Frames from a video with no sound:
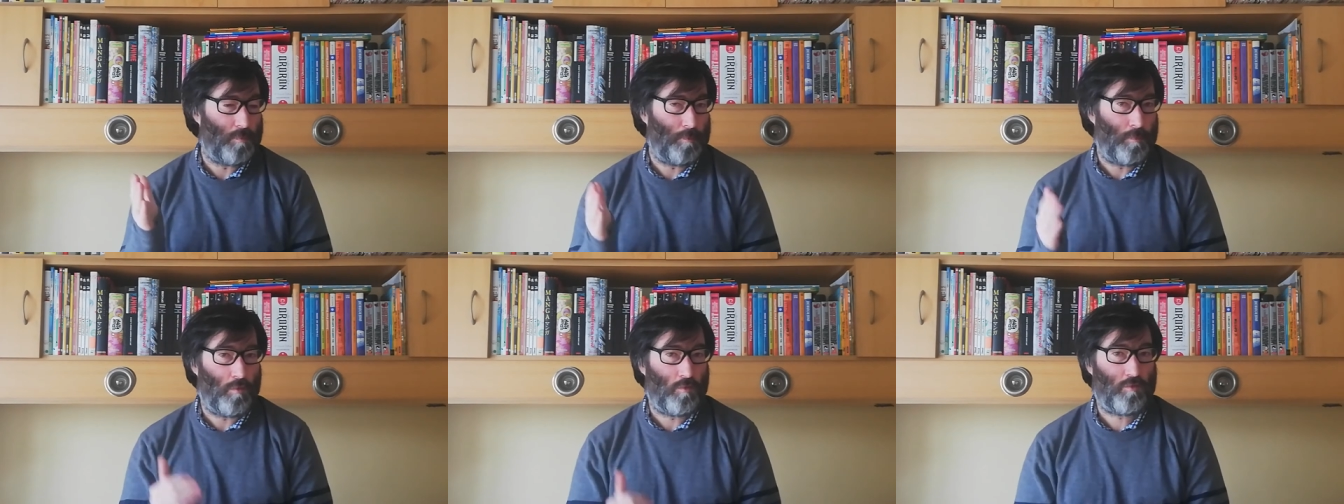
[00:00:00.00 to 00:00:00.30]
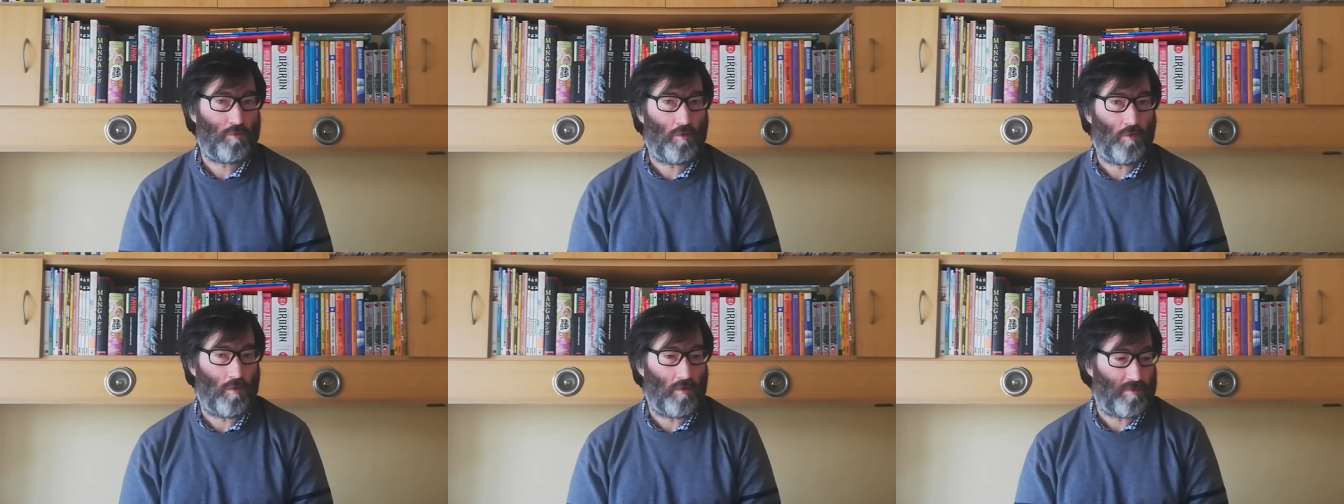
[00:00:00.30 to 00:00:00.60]

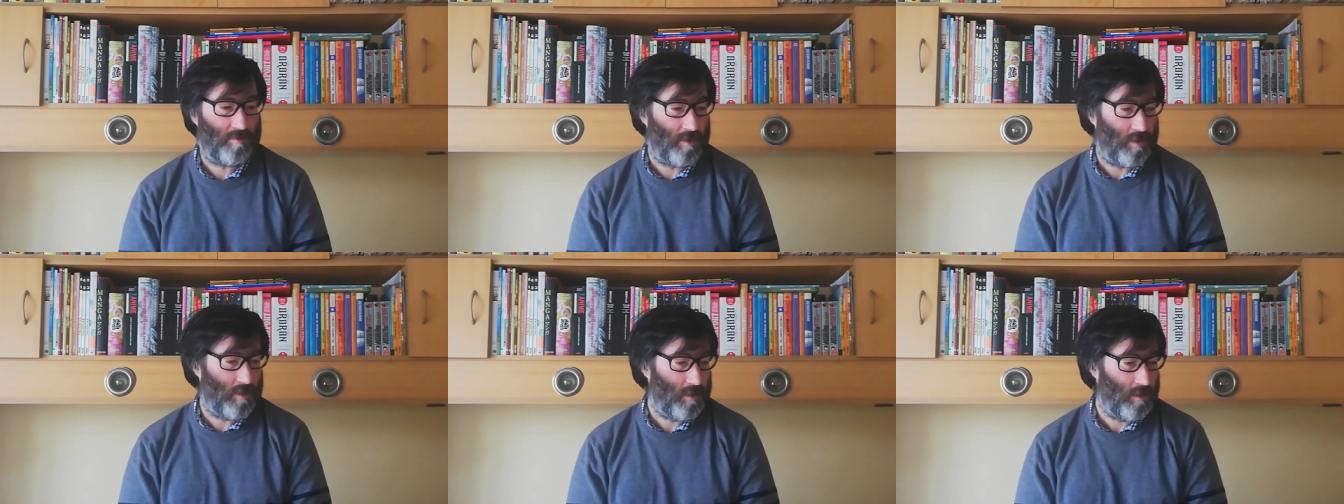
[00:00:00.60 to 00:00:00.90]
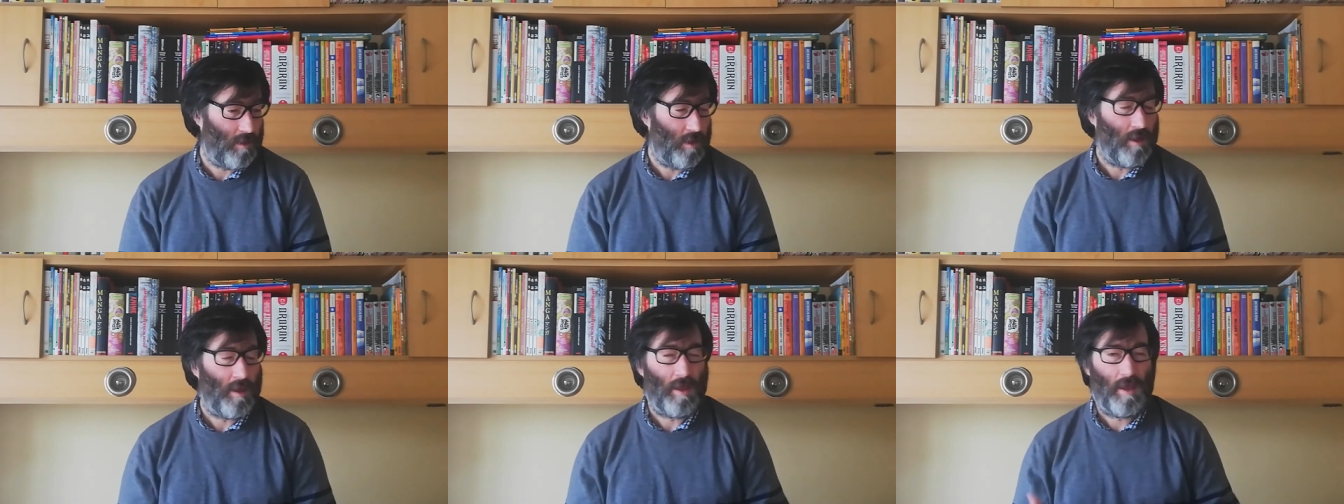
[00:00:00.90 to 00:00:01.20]

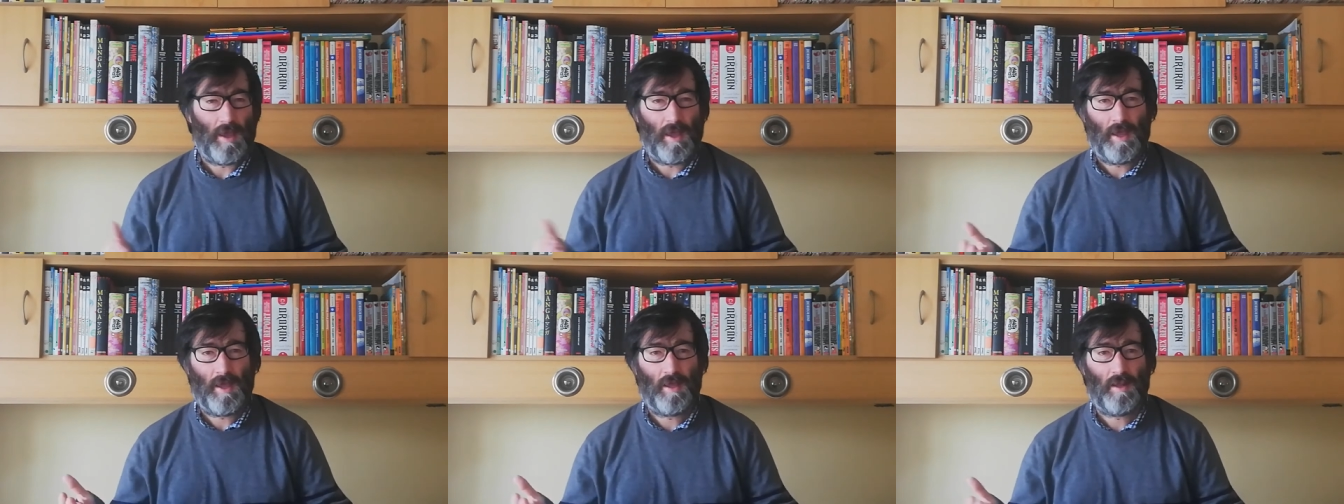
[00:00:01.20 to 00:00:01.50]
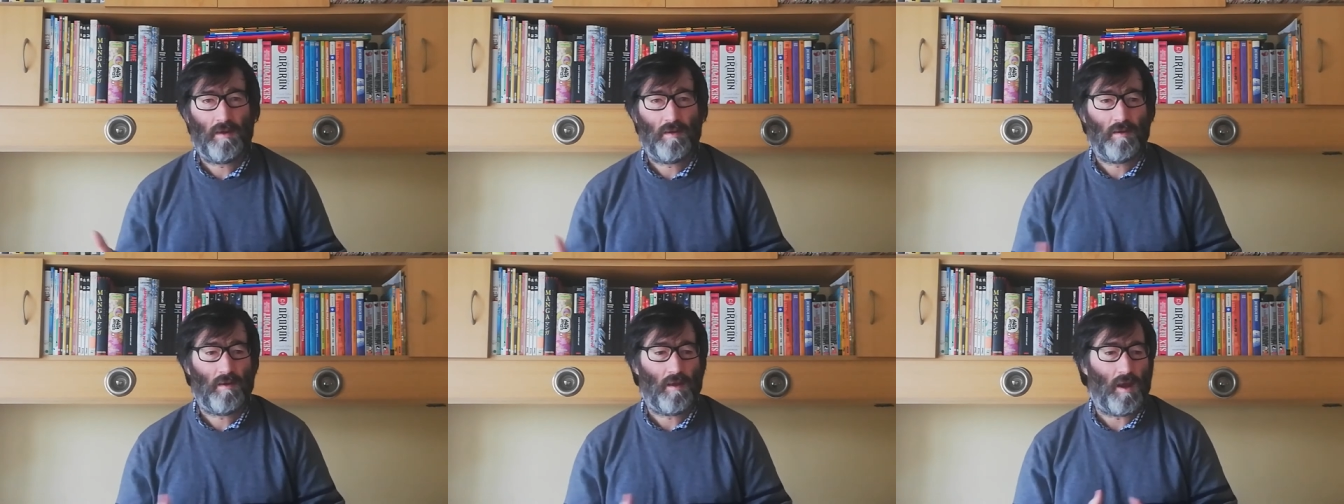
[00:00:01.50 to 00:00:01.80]
Postcrossing
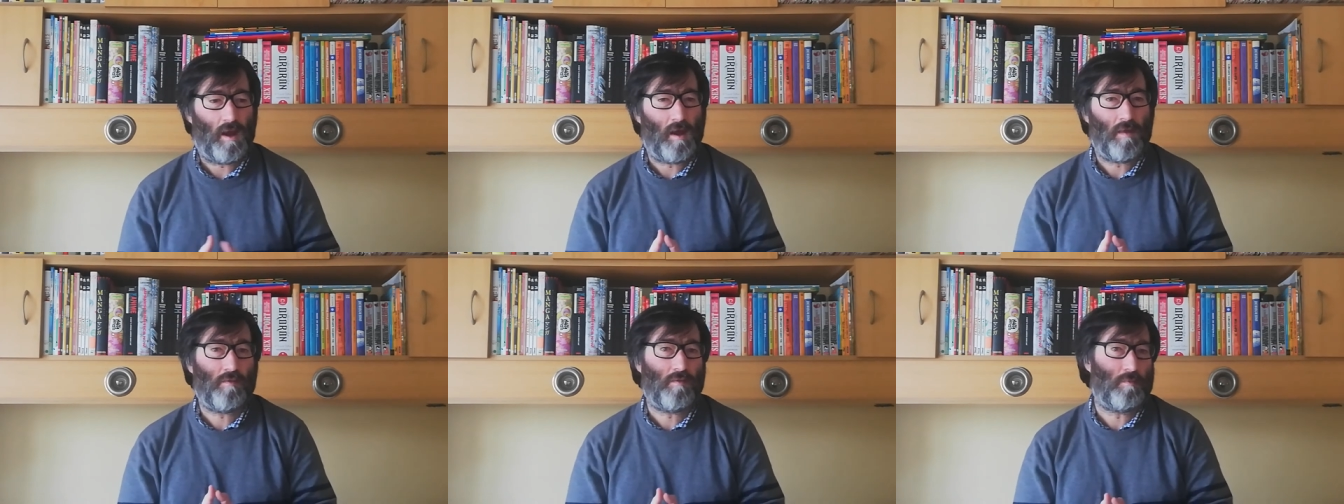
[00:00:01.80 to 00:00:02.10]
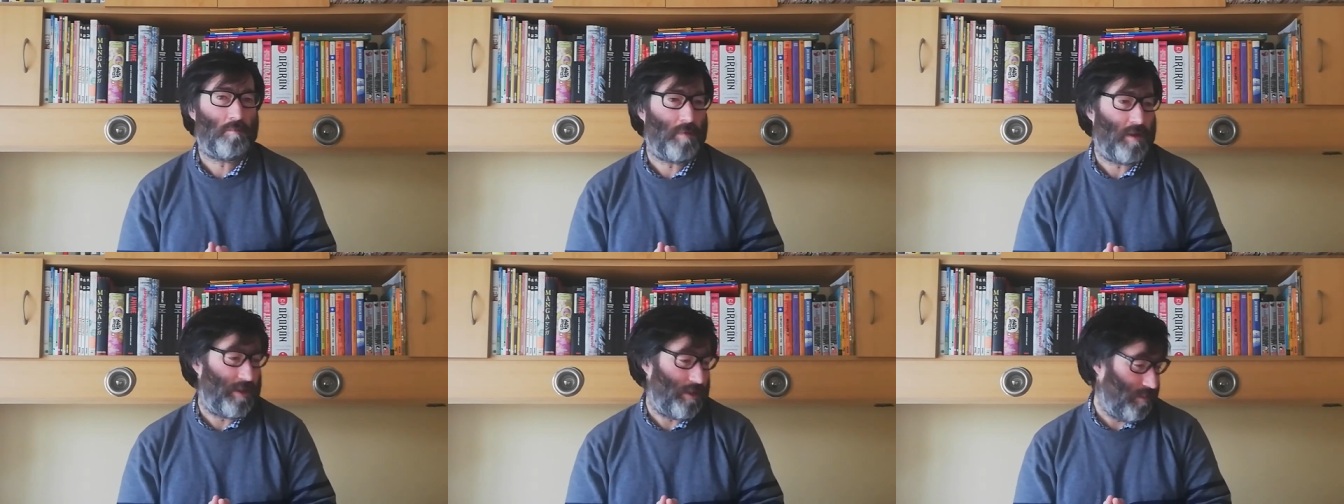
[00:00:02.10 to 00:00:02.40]
and
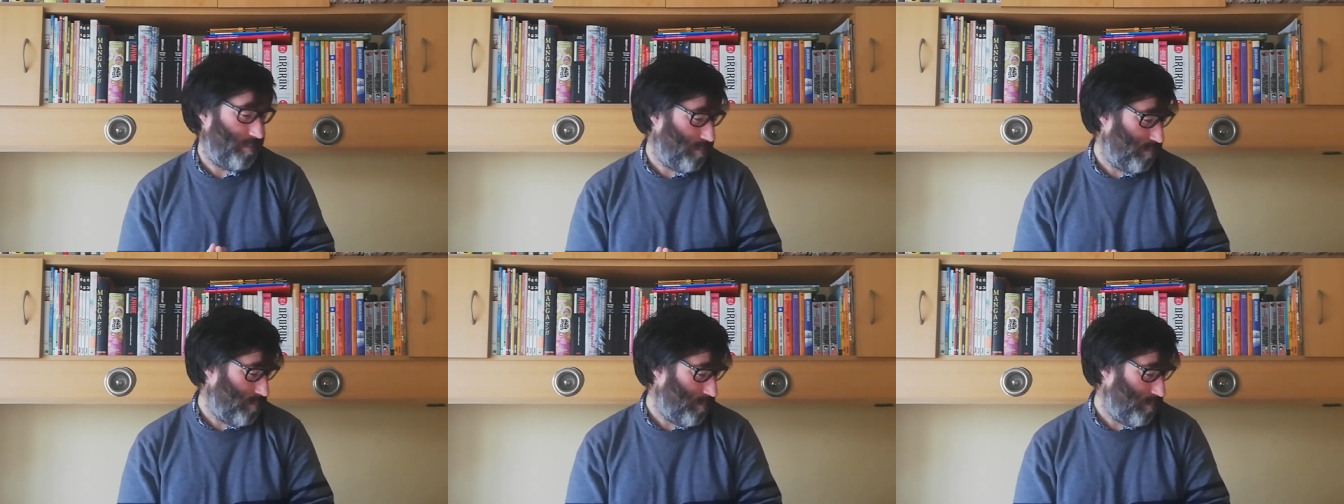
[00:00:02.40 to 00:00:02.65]
other mail.